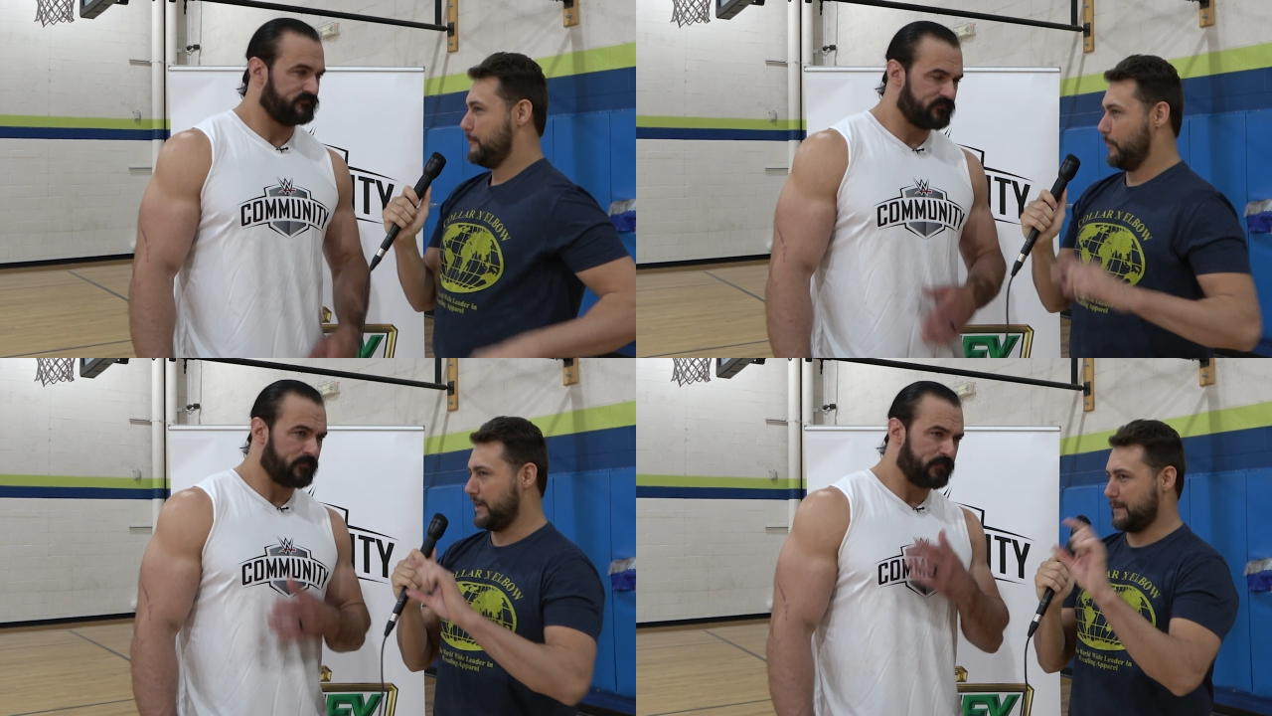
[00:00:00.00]

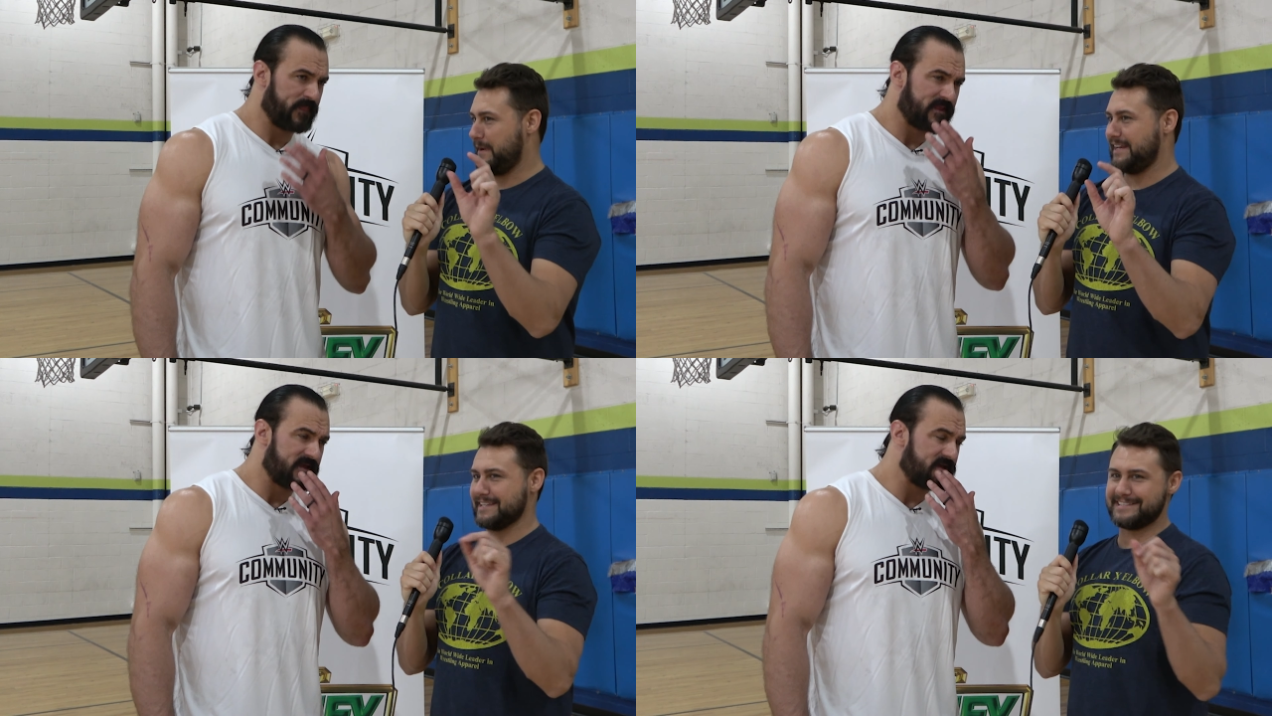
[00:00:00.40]
Speaker 1: but
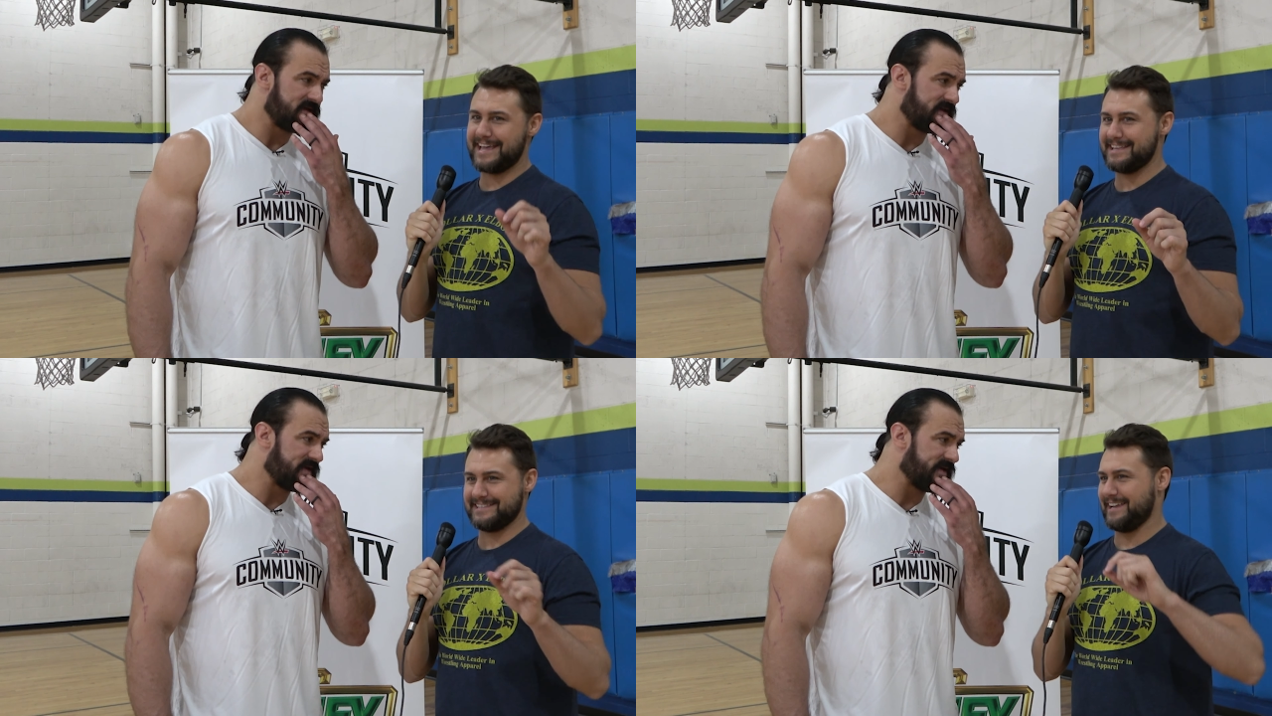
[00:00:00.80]
Wikipedia
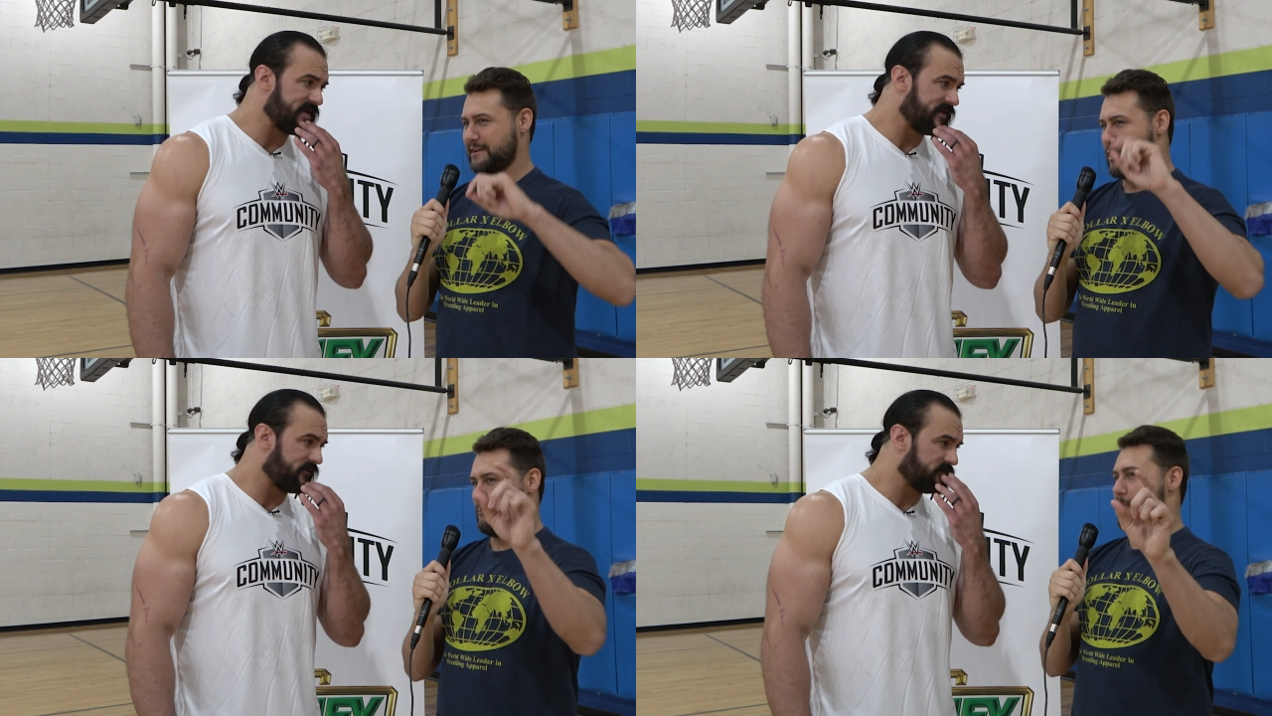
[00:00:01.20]
says like
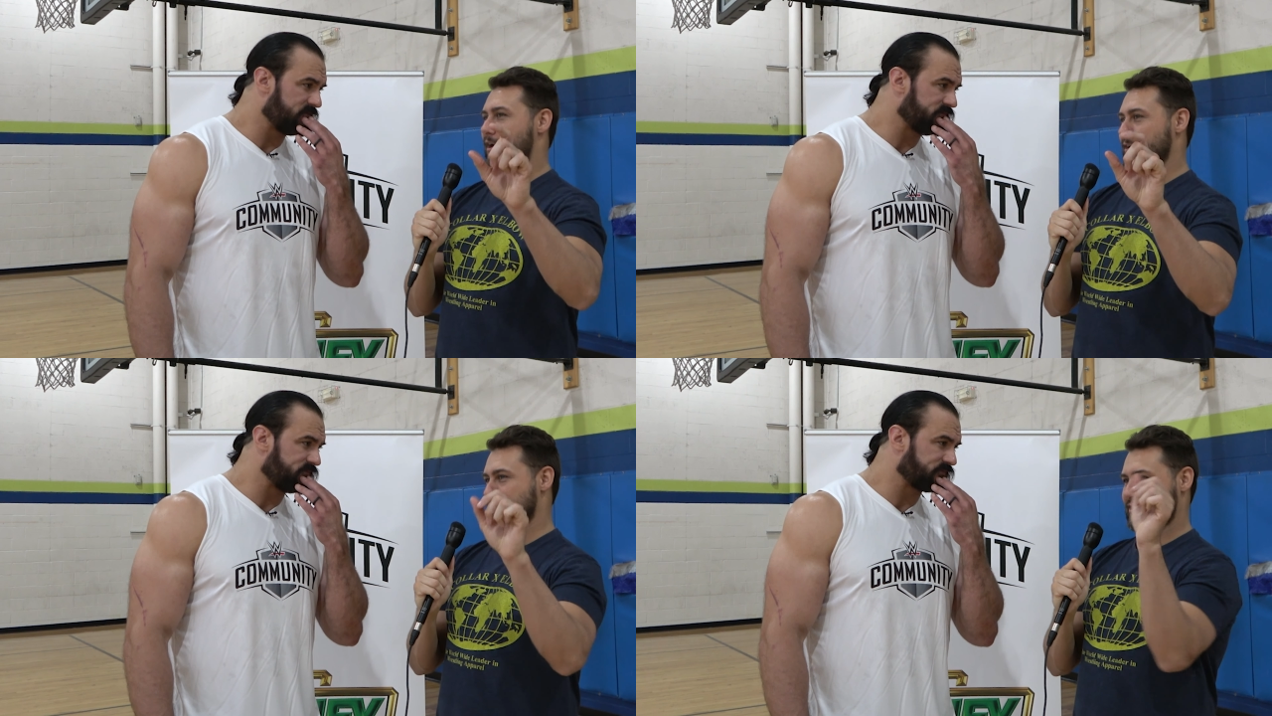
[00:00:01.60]

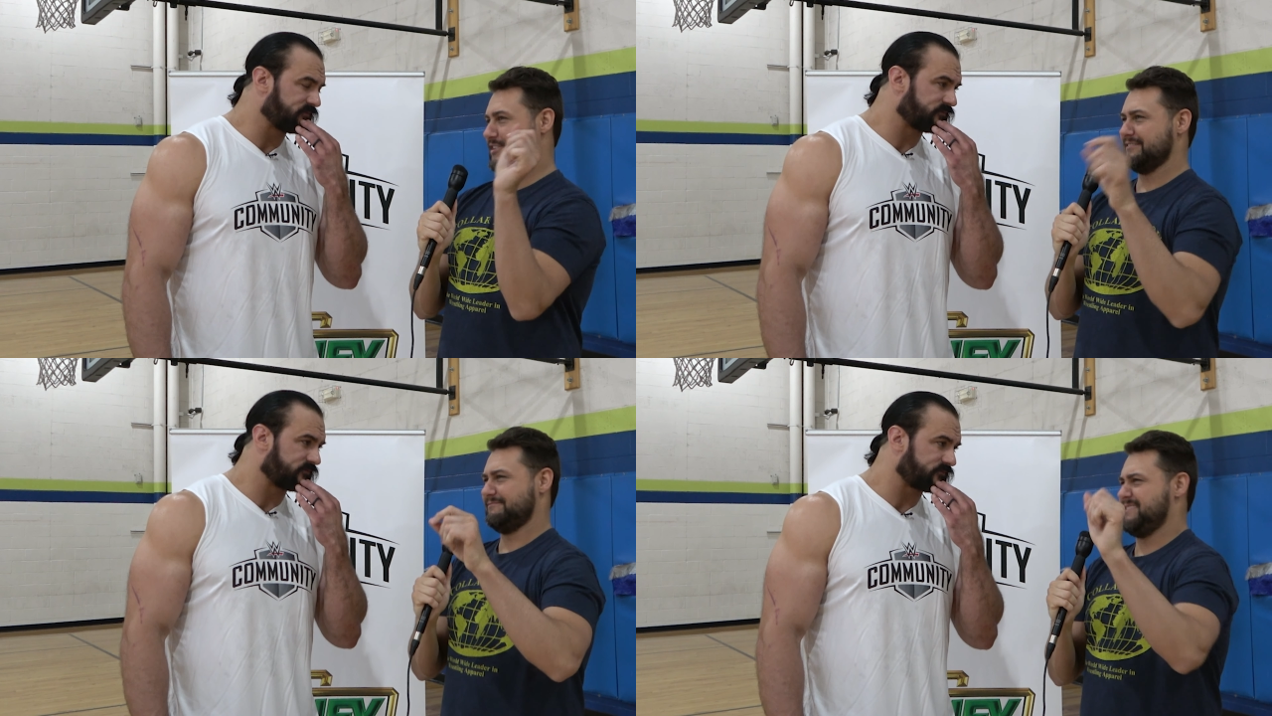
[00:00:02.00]
March
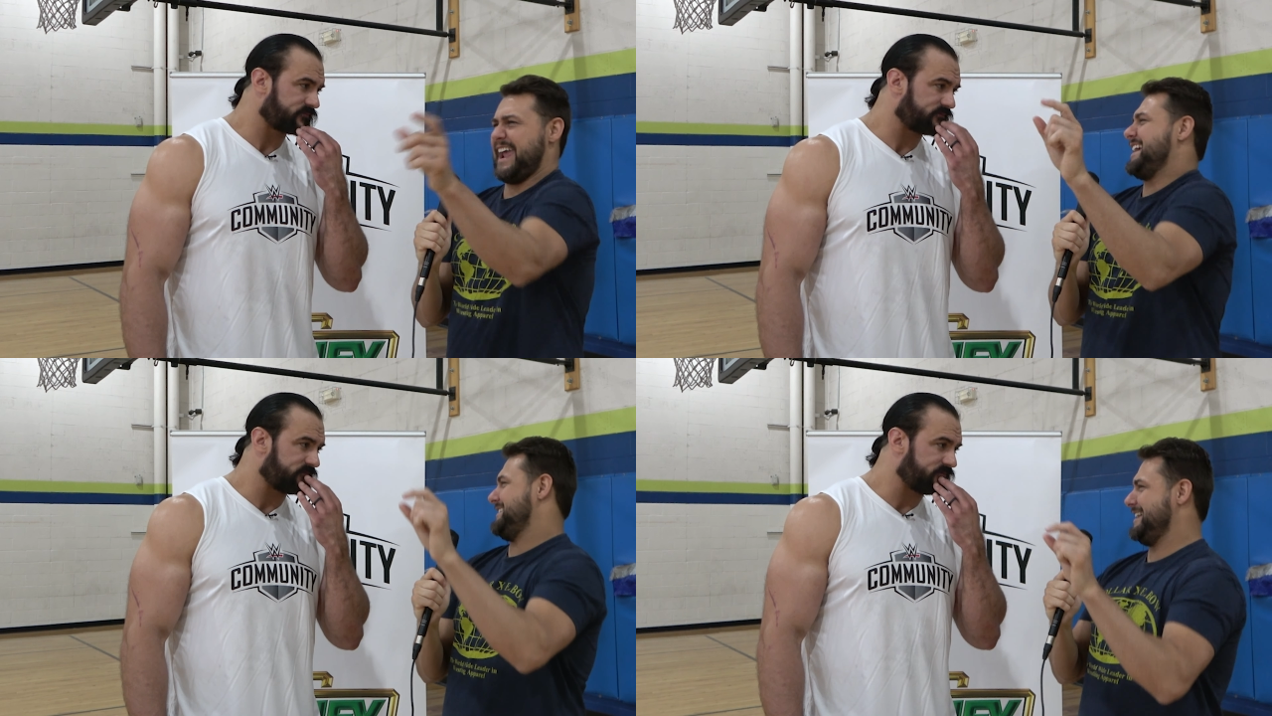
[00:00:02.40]

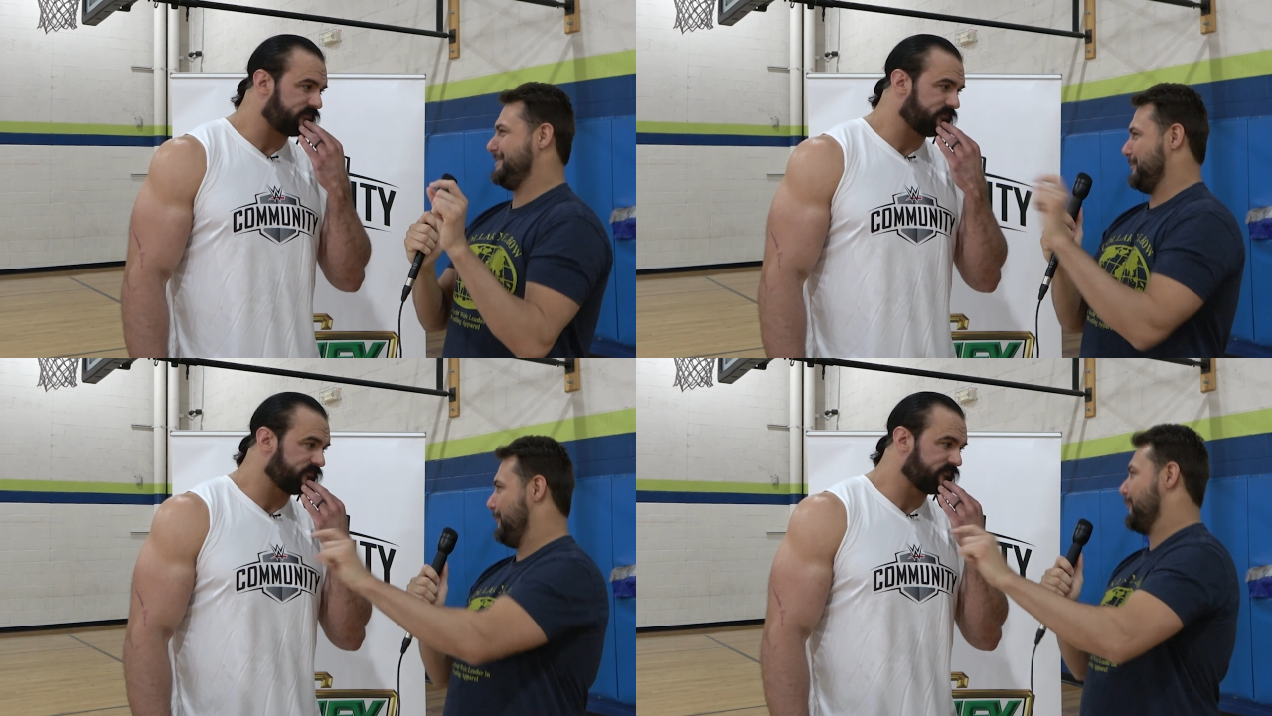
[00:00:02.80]
18th
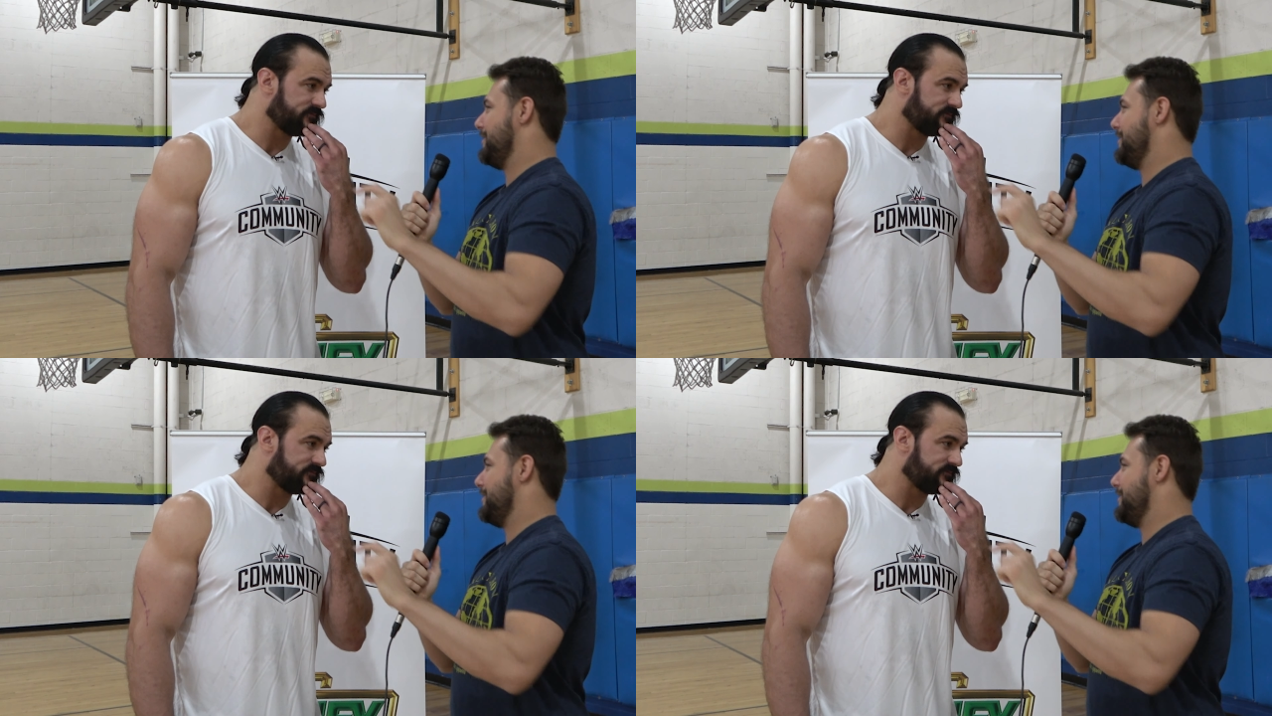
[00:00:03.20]
or